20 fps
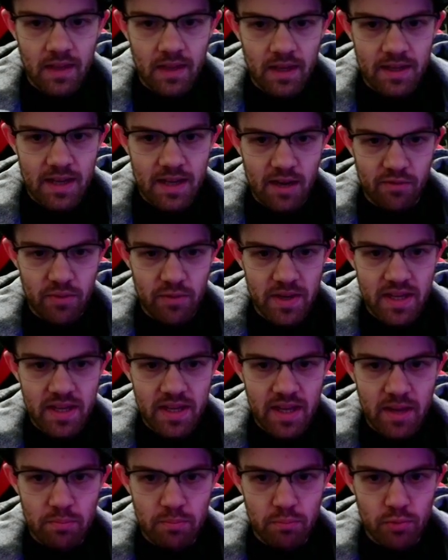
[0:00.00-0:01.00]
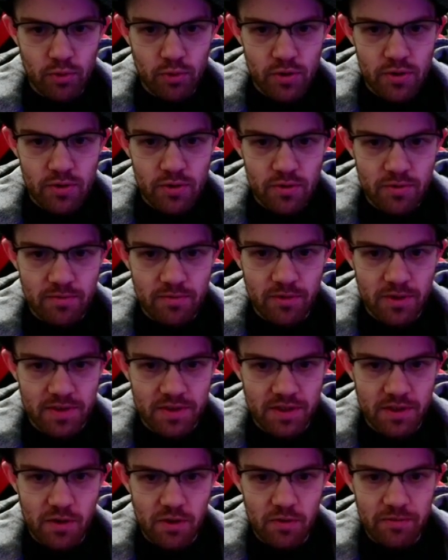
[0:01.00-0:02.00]
Now, if we can get Brood for
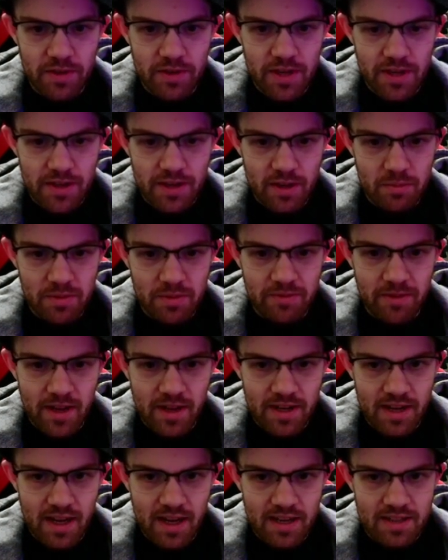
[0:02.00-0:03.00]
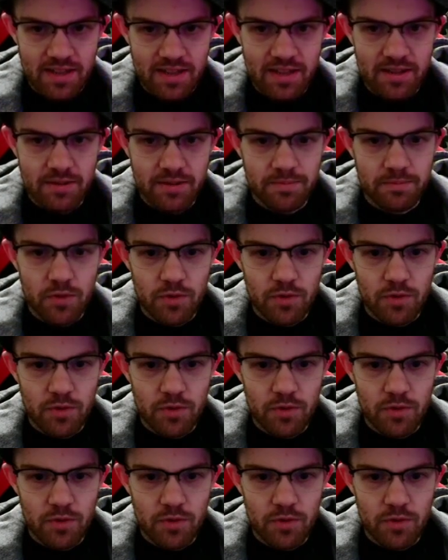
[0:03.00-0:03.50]
Sokovia, that'd be fantastic.